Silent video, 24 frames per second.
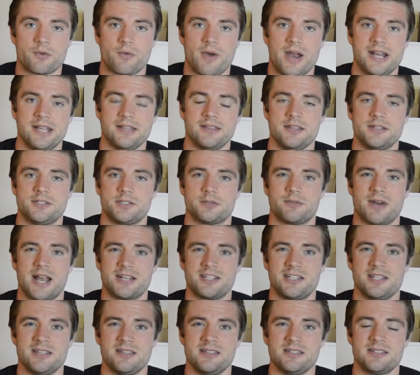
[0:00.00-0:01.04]
writing these
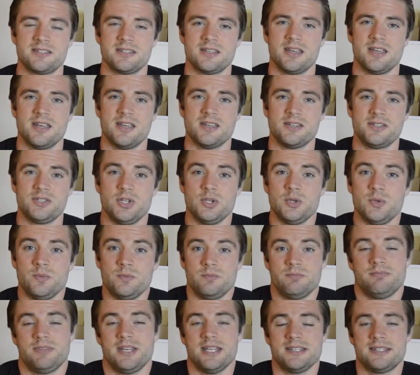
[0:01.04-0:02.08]
directions so you
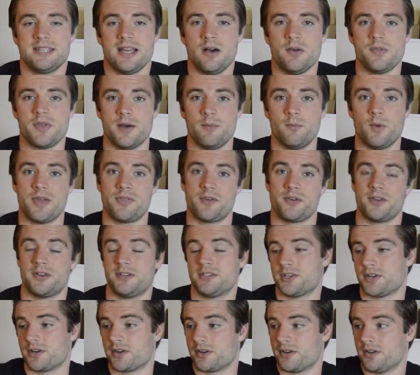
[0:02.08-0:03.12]
can tell them whether to
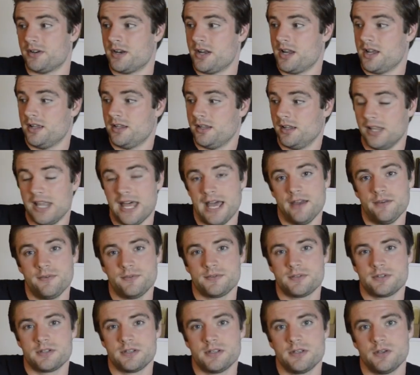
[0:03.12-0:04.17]
turn
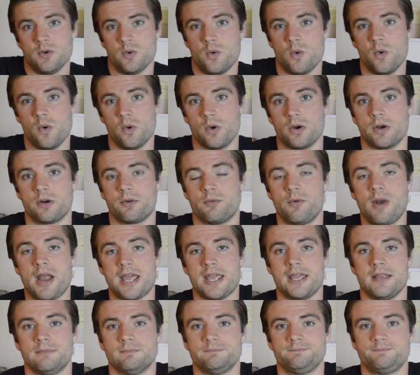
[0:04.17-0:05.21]
left or
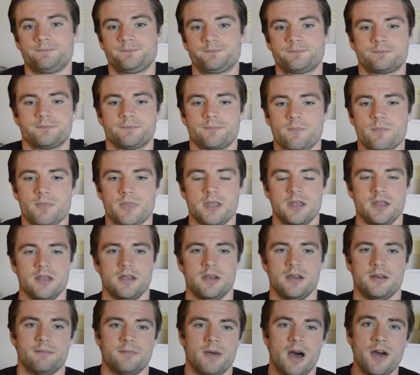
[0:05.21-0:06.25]
right.
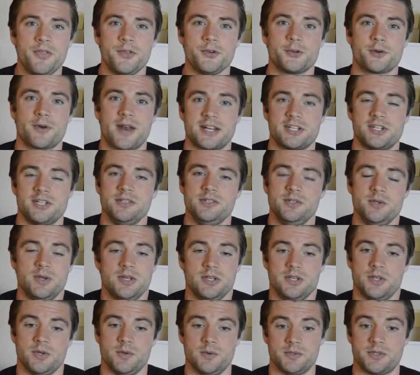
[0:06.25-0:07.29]
Other directions you can
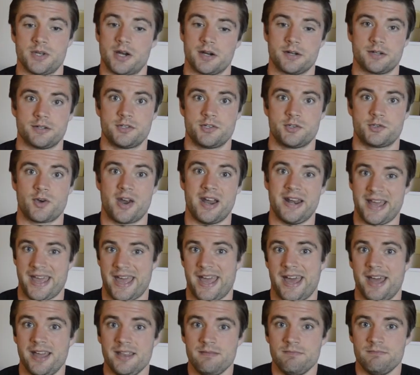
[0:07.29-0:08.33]
use are straight
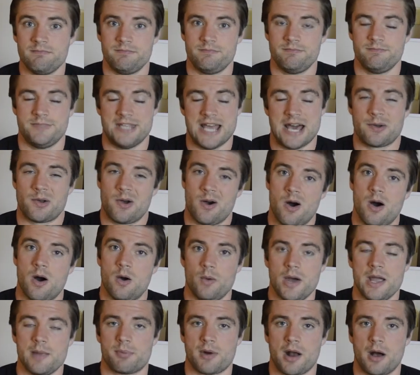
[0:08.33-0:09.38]
ahead, down a
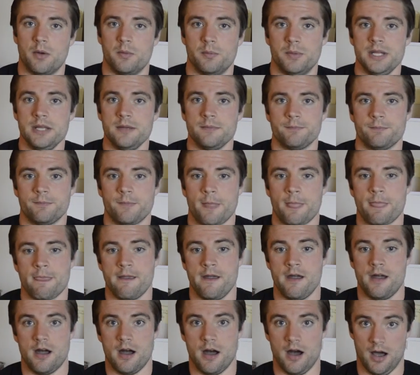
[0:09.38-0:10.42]
hallway probably,
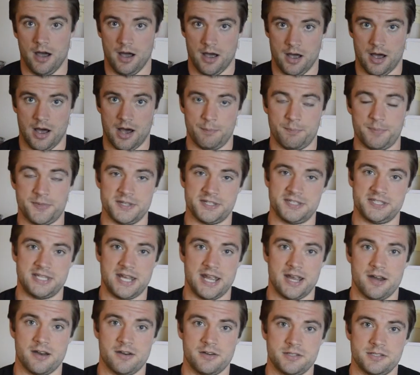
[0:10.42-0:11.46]
up the
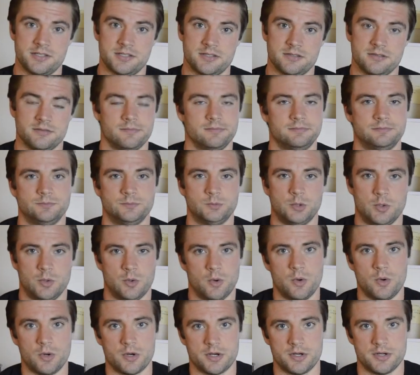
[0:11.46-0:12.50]
stairs,
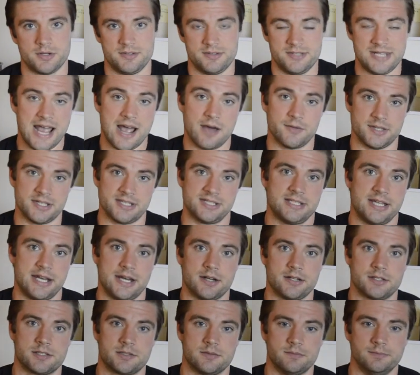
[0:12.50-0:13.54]
or down the
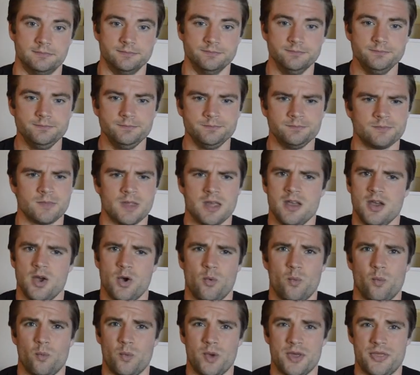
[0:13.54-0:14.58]
stairs.
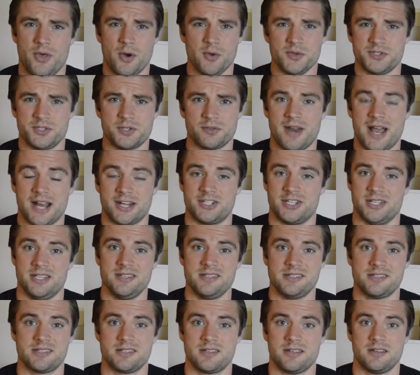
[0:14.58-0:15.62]
With those
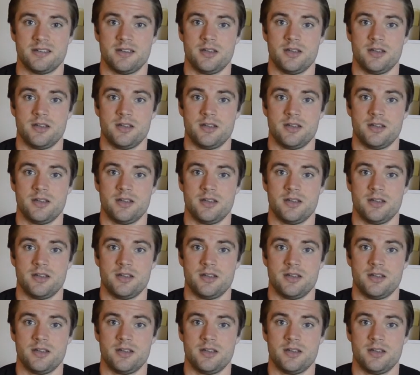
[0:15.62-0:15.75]
directions,